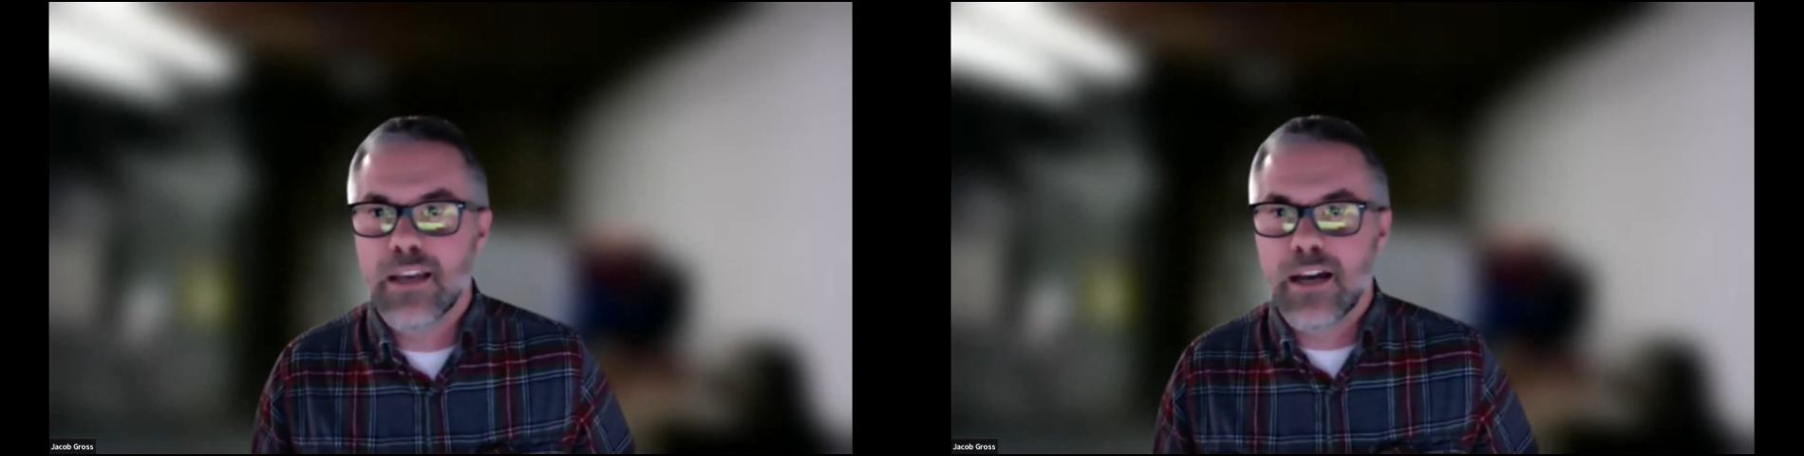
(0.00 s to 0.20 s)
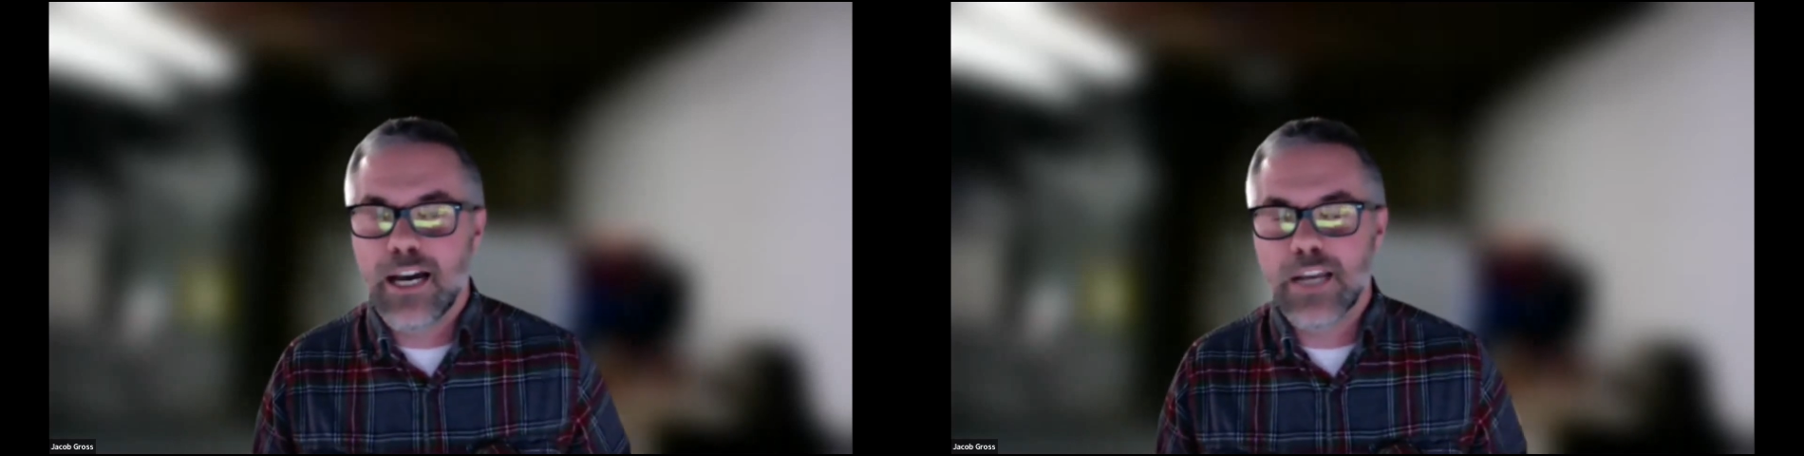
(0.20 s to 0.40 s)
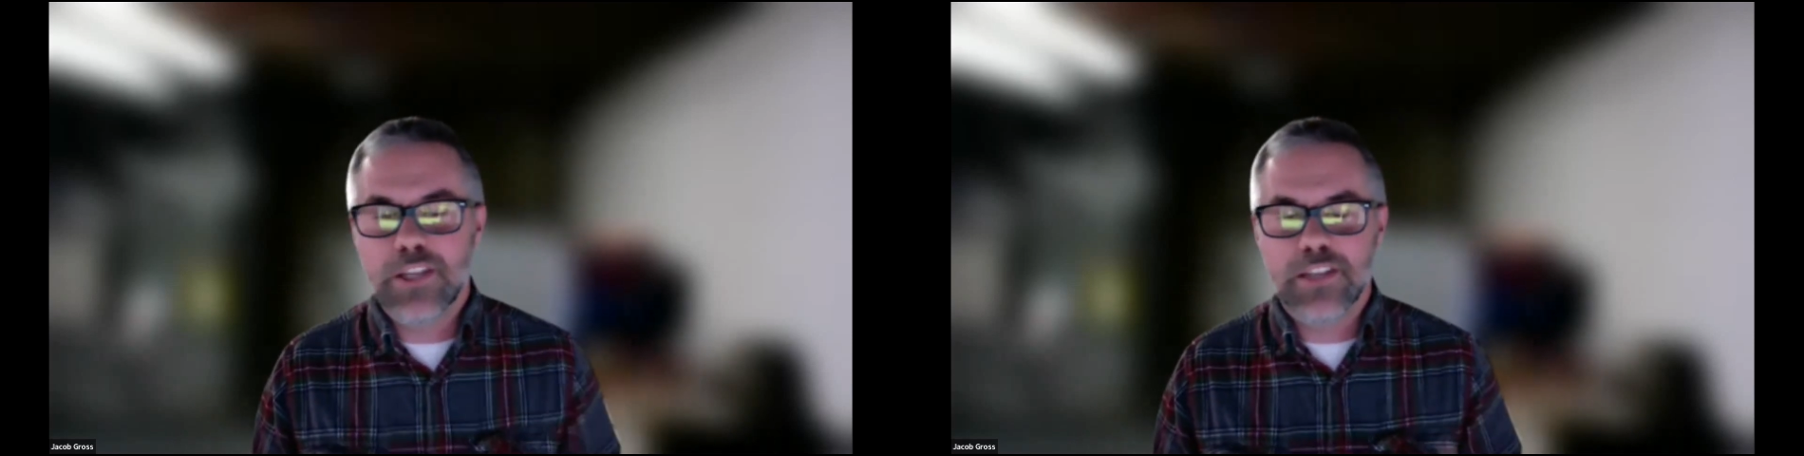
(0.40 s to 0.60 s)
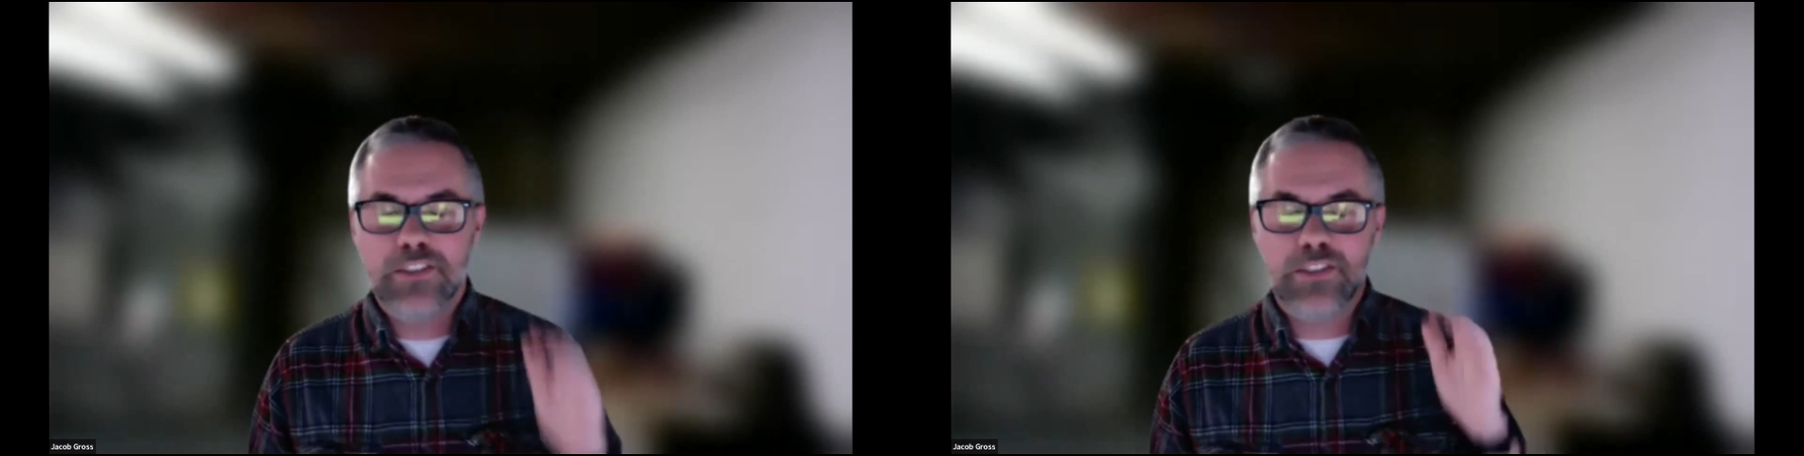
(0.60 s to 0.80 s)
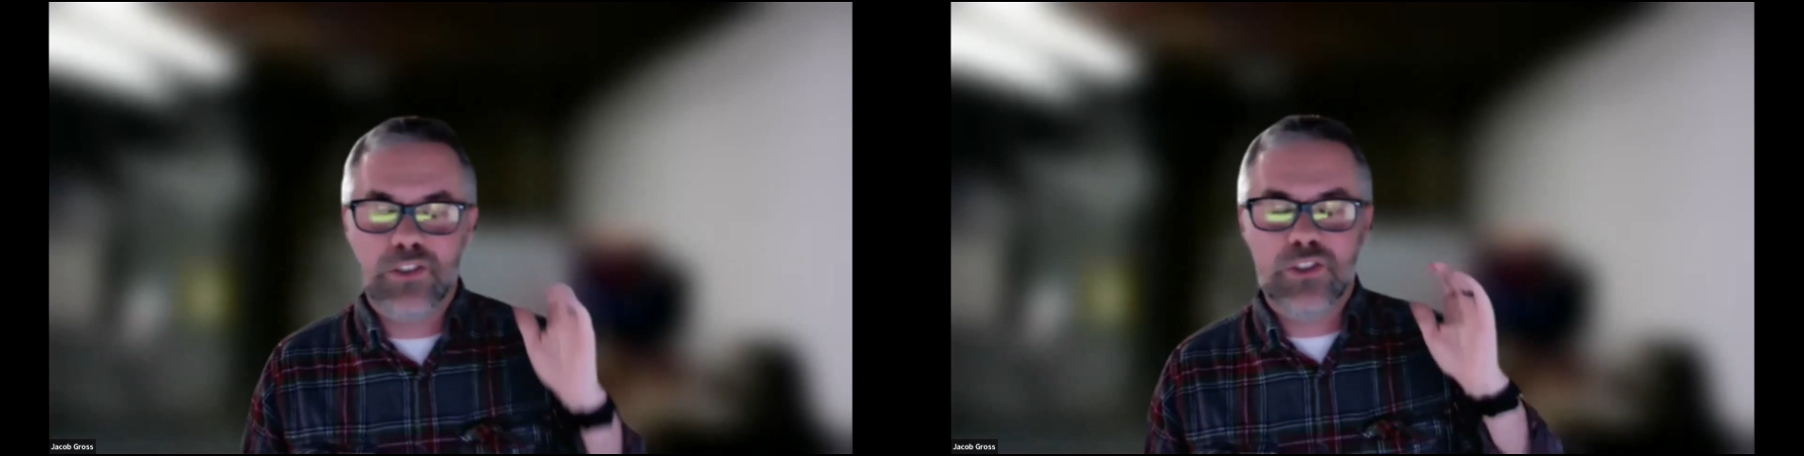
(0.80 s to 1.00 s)
I think this
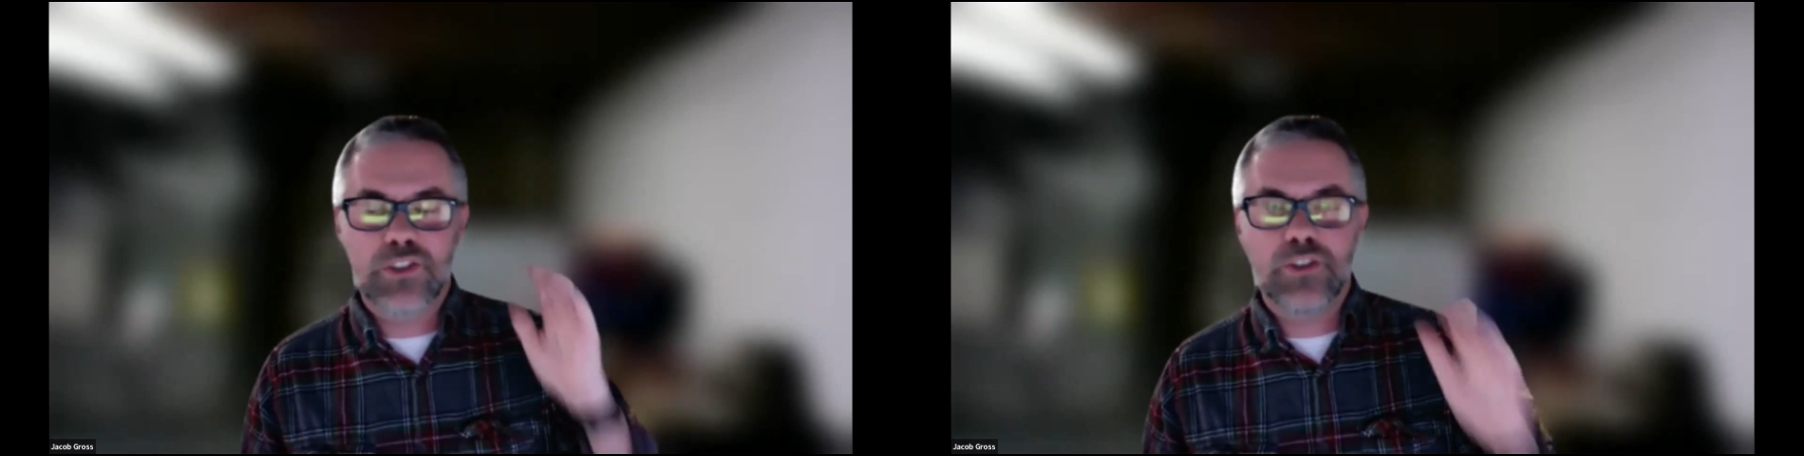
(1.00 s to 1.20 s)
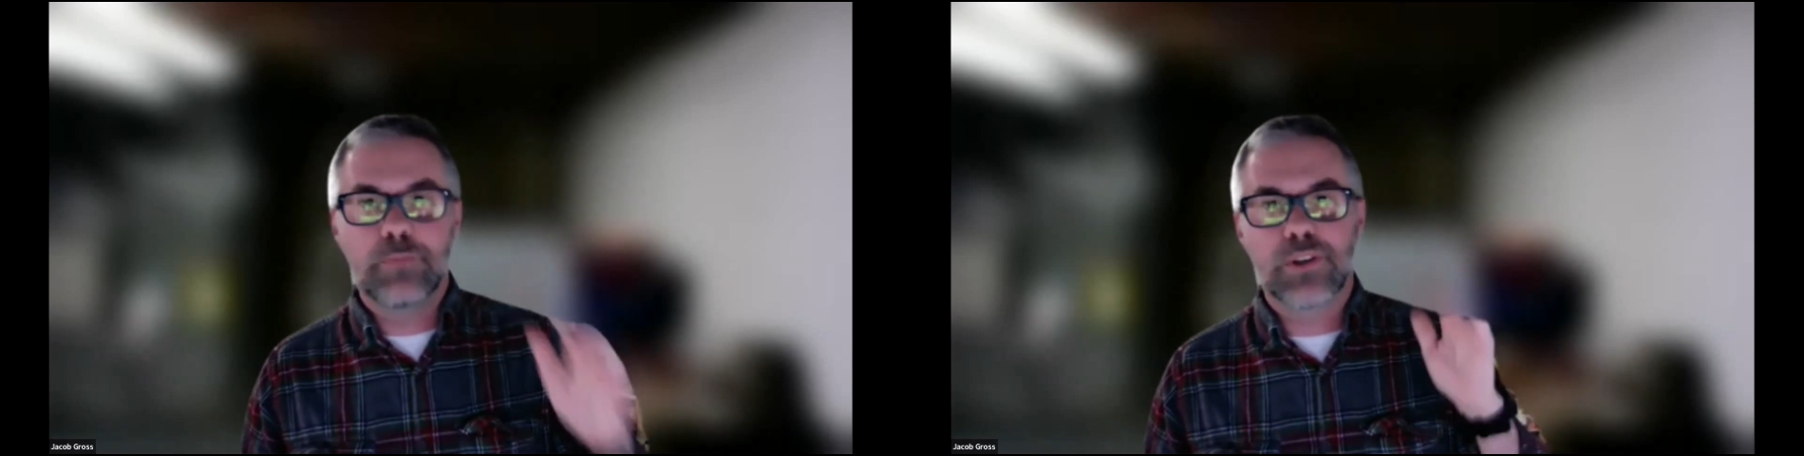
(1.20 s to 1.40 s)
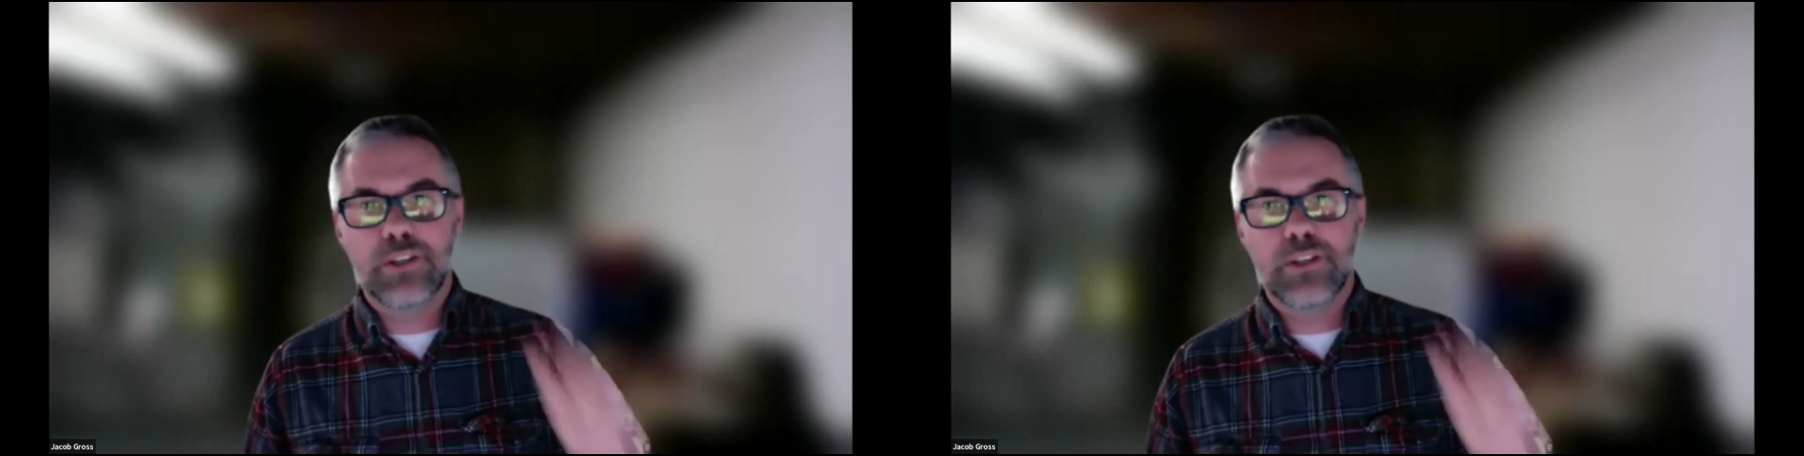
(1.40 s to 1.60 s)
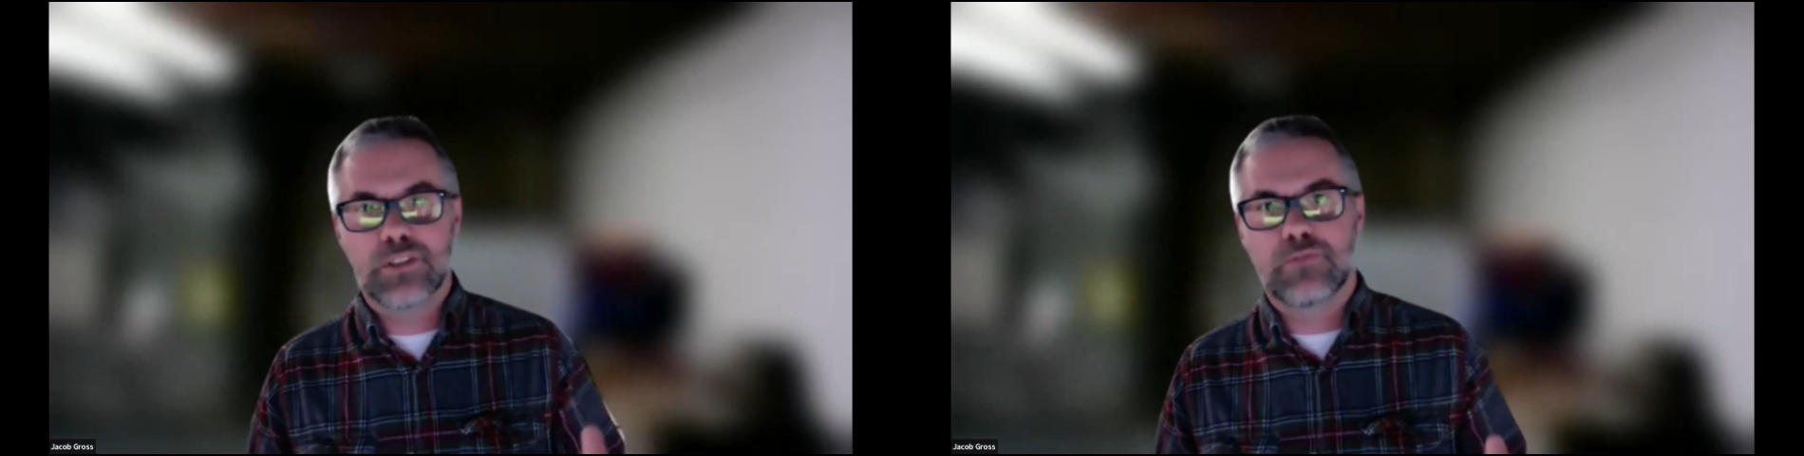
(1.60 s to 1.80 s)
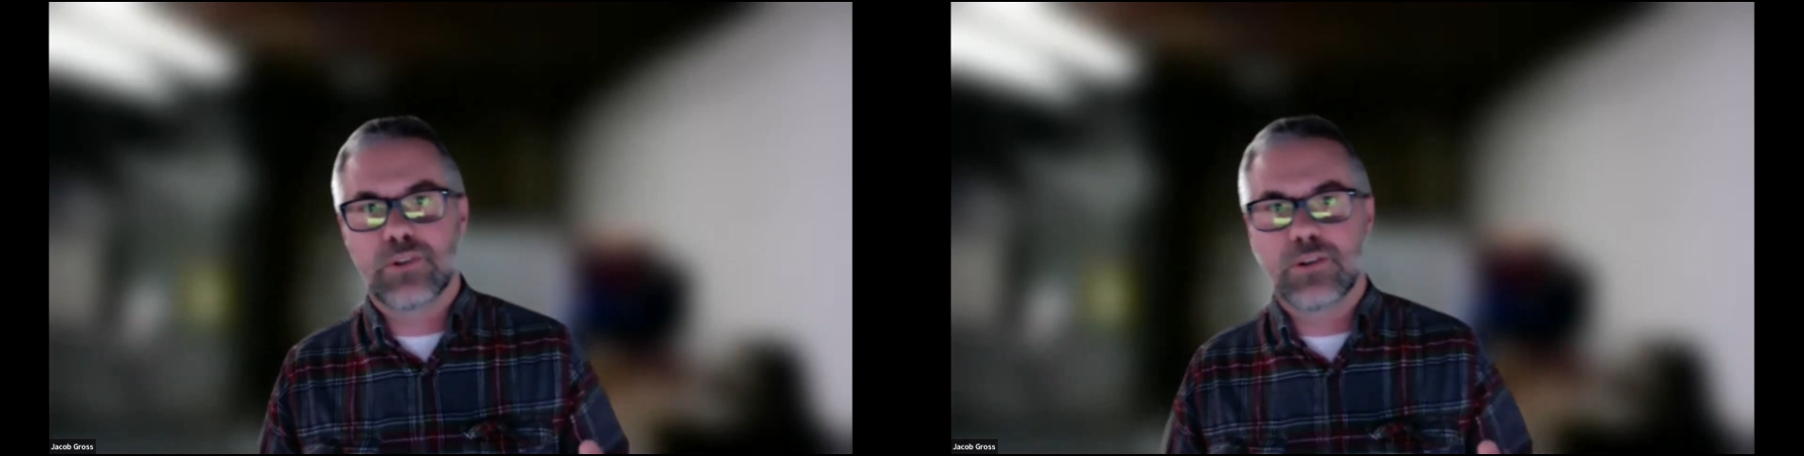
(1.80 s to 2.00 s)
is super
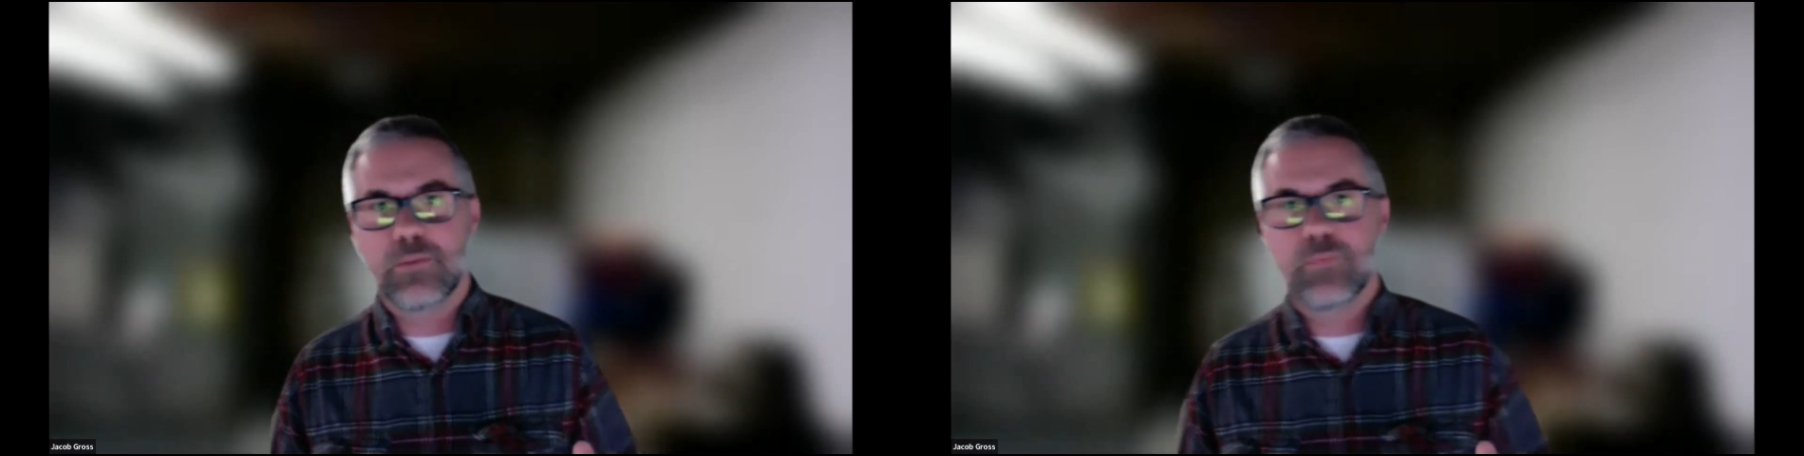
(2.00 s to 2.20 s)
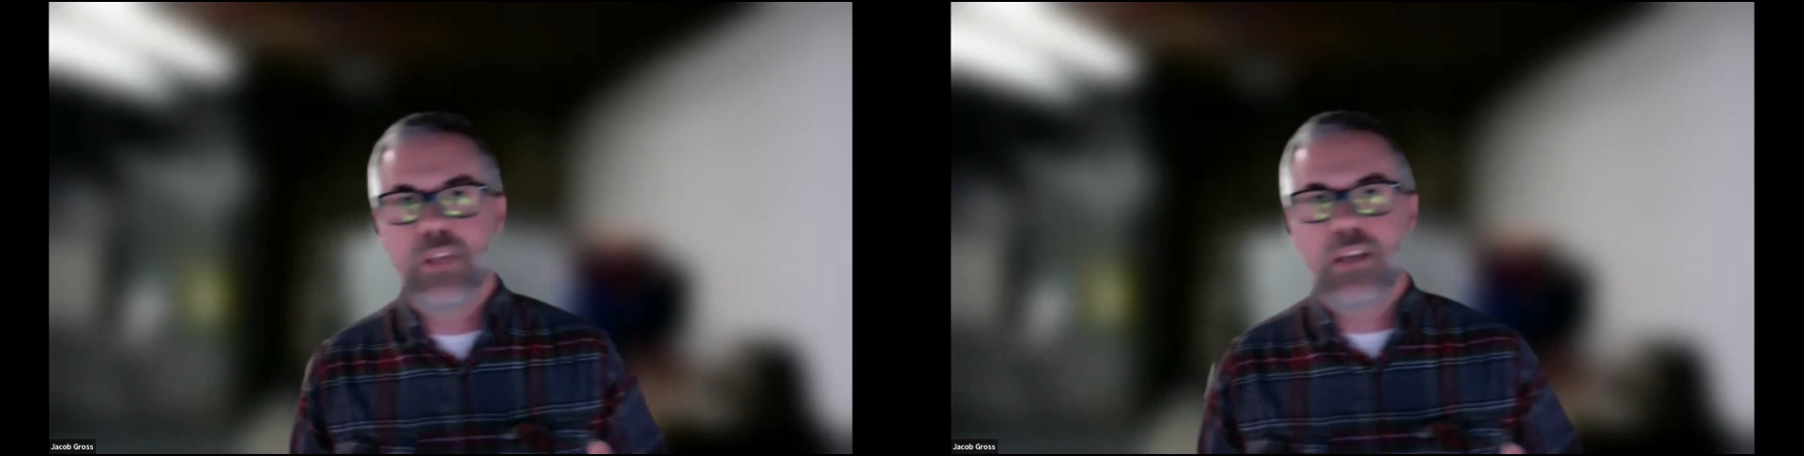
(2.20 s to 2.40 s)
useful,